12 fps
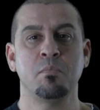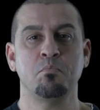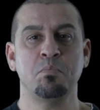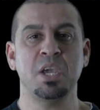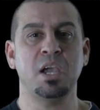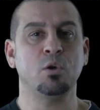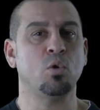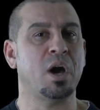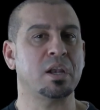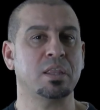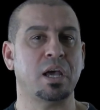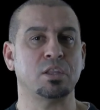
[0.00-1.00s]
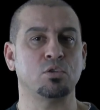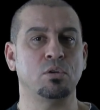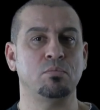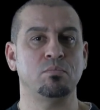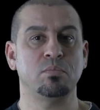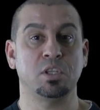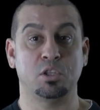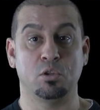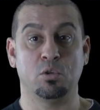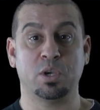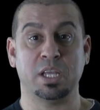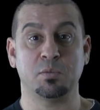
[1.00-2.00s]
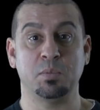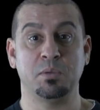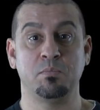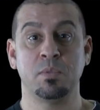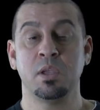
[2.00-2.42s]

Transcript: Mi hai guardato? Did you look at me?